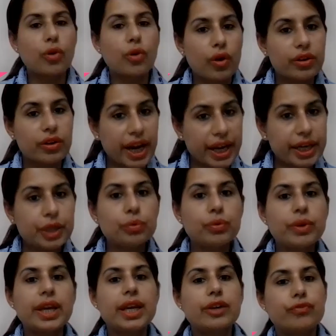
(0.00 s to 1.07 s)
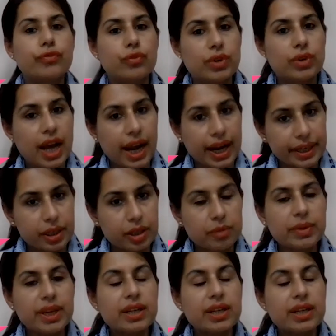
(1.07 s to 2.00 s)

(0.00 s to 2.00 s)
or ready to eat food item,